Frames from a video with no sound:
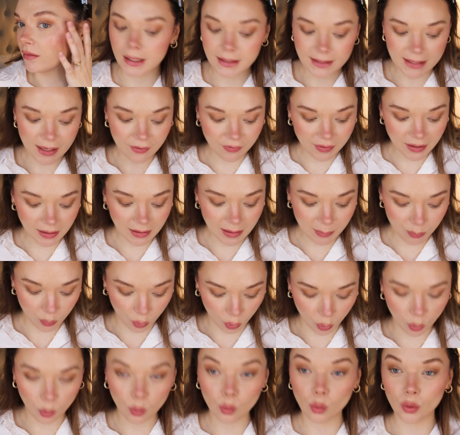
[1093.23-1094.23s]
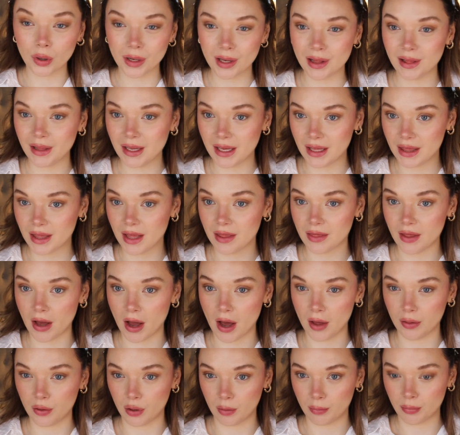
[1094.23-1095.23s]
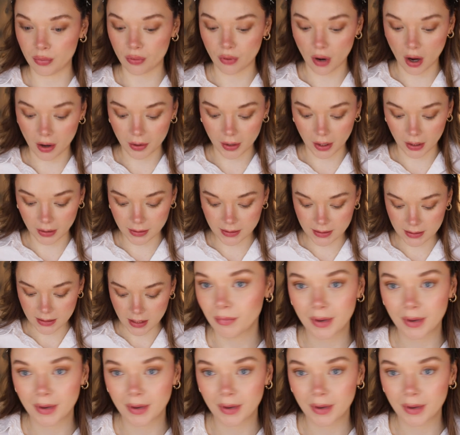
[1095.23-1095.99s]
It's definitely more oily than the other products,